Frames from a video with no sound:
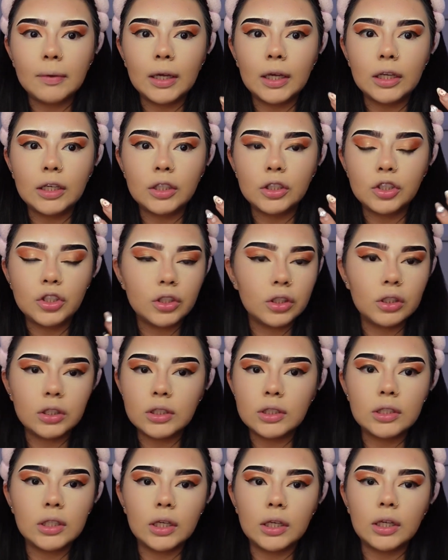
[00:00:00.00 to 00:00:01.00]
and she looks
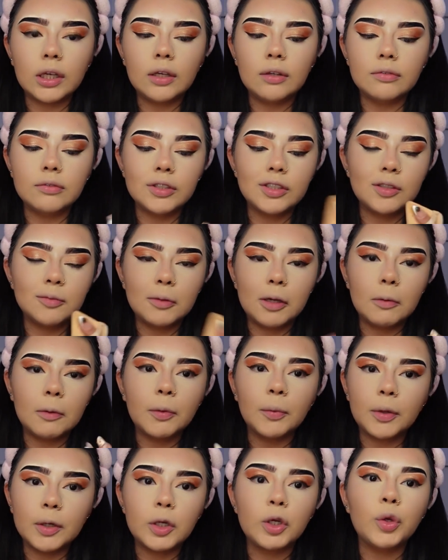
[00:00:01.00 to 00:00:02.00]
stunning just made me
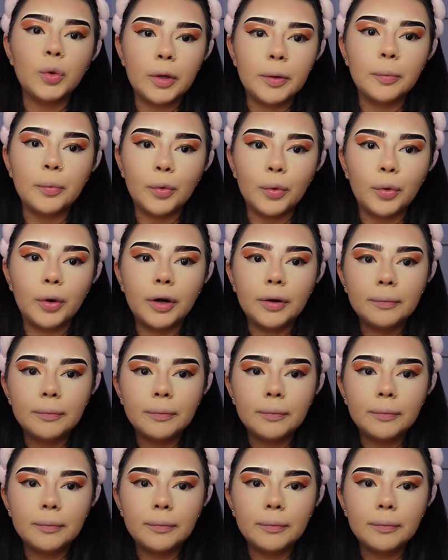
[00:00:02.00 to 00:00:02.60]
want to do it more.